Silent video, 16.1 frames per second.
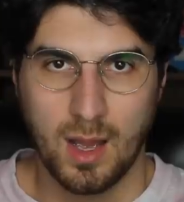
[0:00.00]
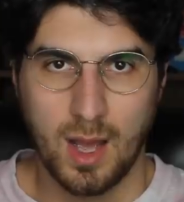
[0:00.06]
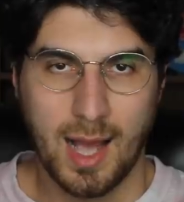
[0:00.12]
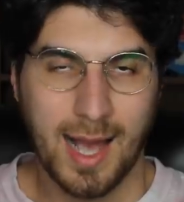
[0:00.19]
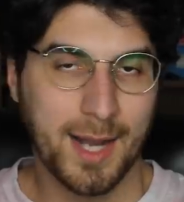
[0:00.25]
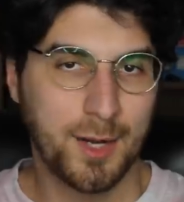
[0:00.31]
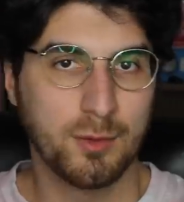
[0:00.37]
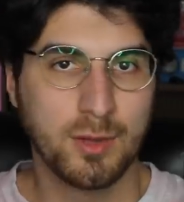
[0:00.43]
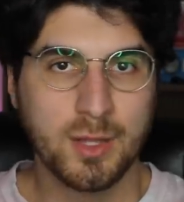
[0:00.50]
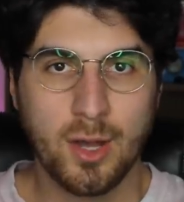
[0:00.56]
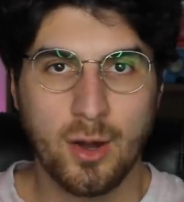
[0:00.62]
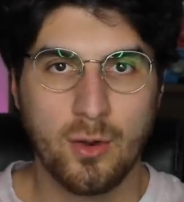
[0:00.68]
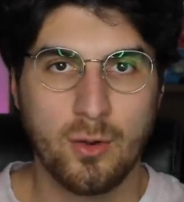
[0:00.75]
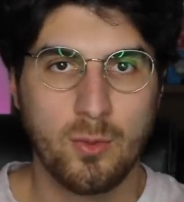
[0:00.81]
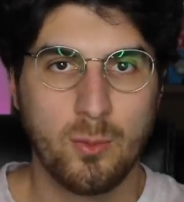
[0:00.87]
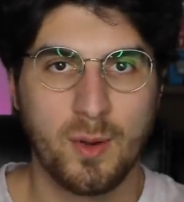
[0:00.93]
I don't
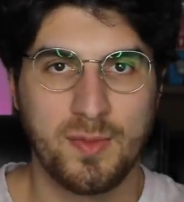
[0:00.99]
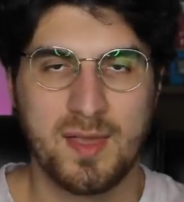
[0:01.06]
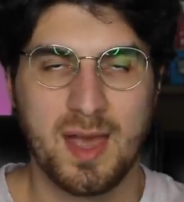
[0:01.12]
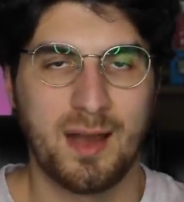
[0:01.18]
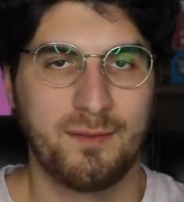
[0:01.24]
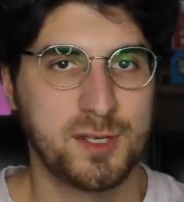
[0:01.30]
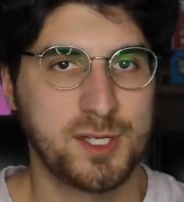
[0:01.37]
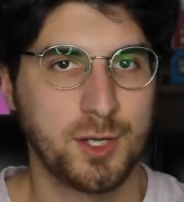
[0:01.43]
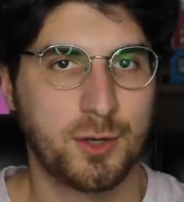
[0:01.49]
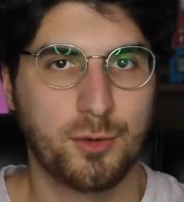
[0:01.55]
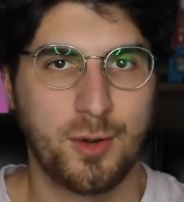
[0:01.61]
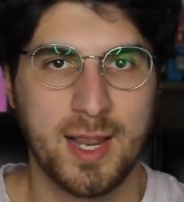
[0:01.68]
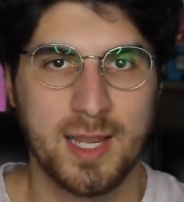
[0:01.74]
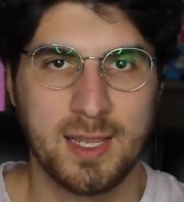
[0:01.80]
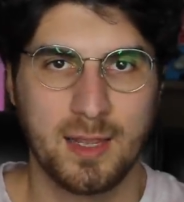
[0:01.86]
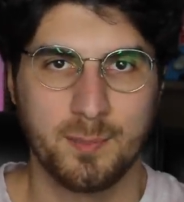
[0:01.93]
know what the average
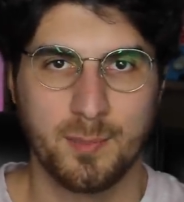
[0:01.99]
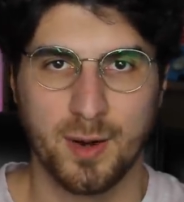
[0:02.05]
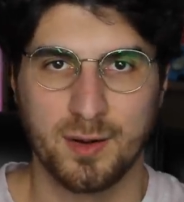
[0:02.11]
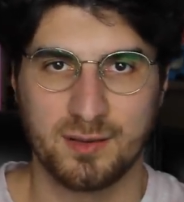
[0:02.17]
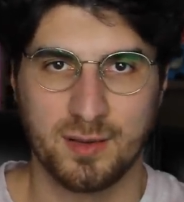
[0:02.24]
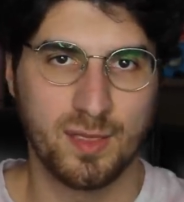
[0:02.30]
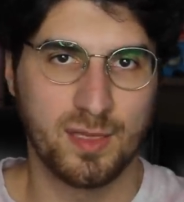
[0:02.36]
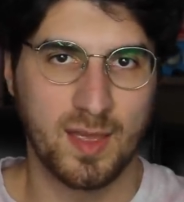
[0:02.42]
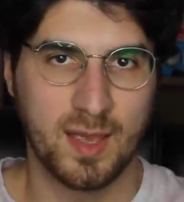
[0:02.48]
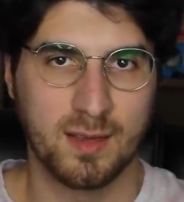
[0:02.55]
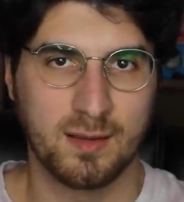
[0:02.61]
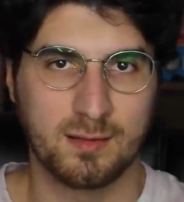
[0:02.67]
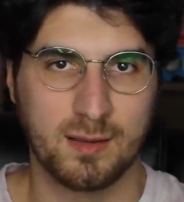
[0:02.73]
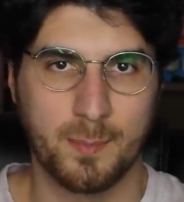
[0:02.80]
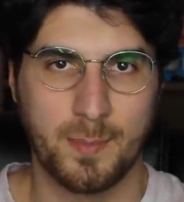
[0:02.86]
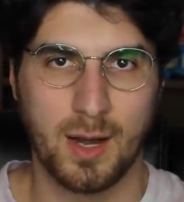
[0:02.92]
Ukrainian person
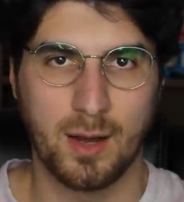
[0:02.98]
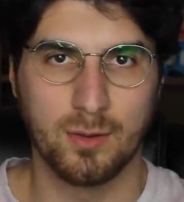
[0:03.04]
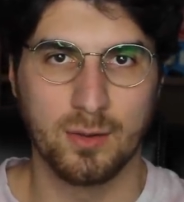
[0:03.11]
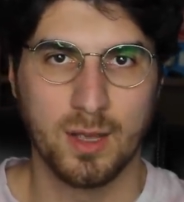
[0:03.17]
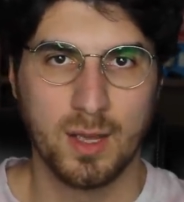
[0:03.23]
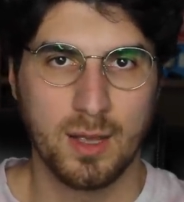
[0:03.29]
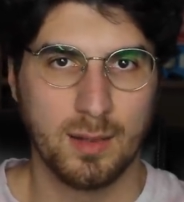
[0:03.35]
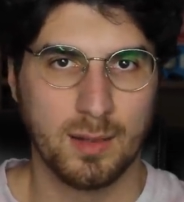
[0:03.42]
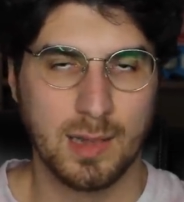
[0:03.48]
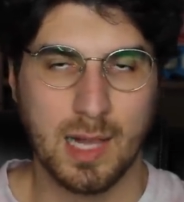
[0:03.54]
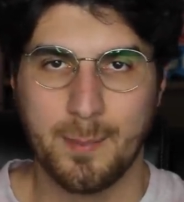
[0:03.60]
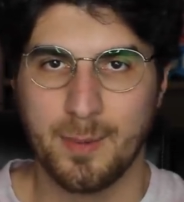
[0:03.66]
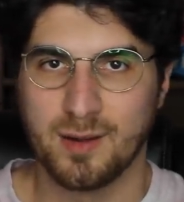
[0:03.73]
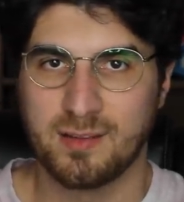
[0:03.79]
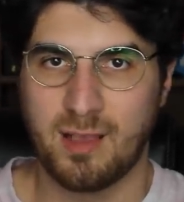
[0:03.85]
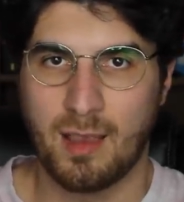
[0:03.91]
thinks about
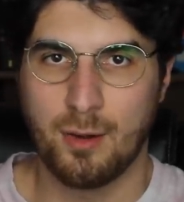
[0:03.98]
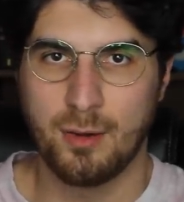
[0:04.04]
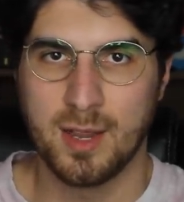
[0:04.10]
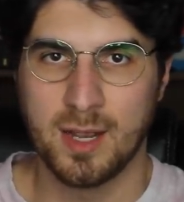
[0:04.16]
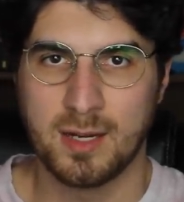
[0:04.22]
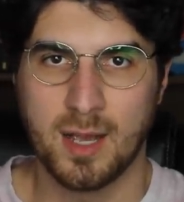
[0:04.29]
libertarian,